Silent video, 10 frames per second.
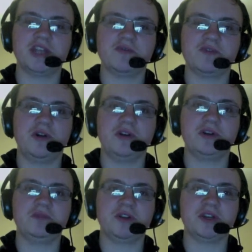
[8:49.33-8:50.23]
of
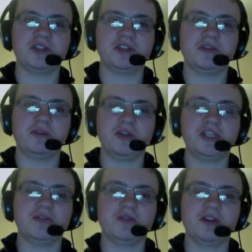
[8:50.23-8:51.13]
rock because they lost
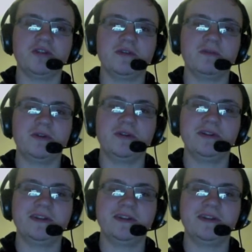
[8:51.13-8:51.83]
the Royal Rumble.